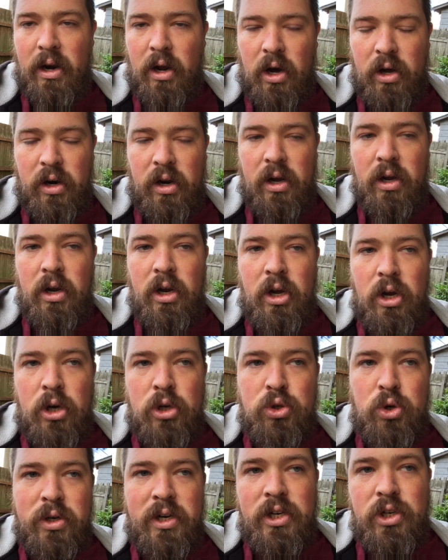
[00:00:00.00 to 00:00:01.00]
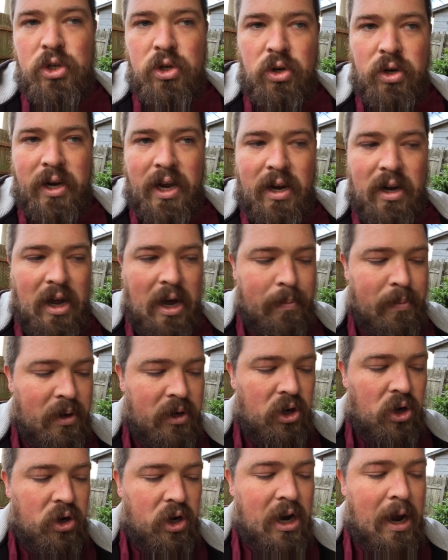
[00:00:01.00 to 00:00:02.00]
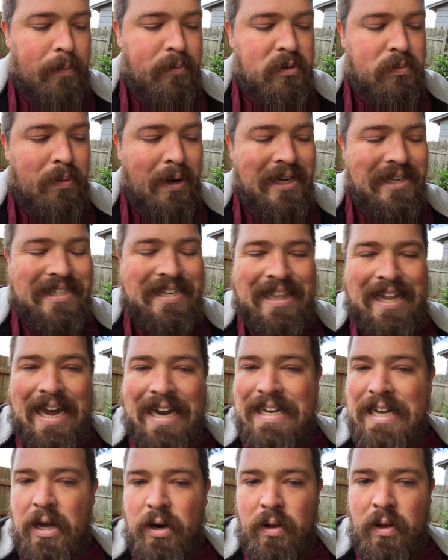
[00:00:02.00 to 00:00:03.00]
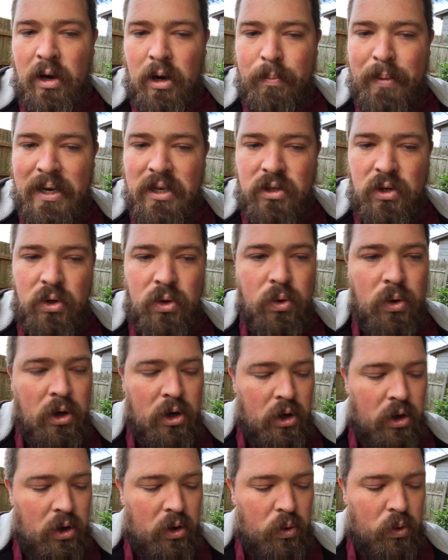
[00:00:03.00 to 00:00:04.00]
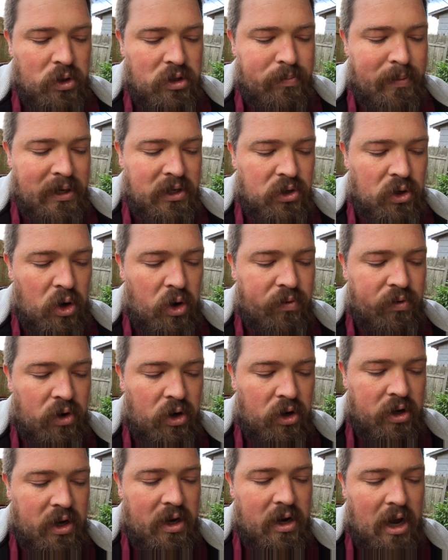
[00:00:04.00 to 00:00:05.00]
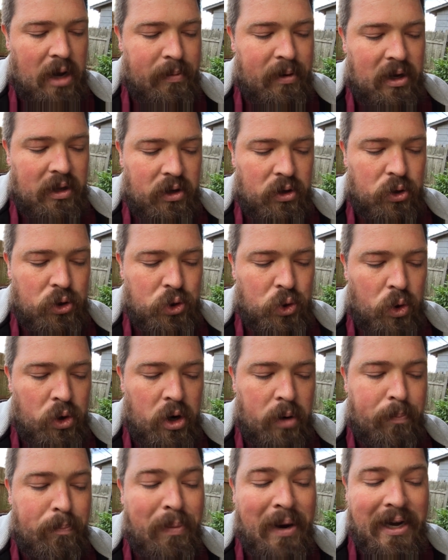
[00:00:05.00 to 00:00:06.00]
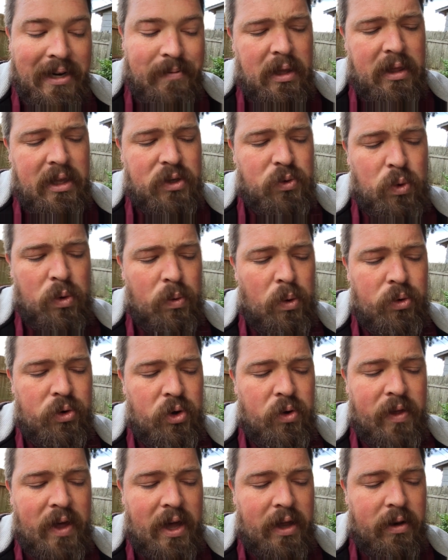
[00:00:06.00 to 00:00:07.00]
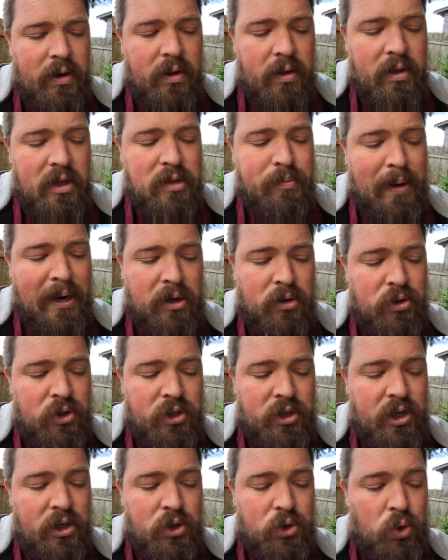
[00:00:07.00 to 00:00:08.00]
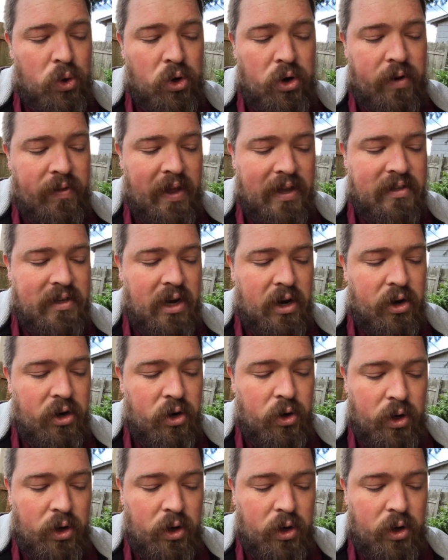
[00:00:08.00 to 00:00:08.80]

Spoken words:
it. On a traditional kendama, your cups might slide down a little bit too, which makes your overall kendama a little shorter, but this one won't do that. The spike will just get shorter, and that's how you do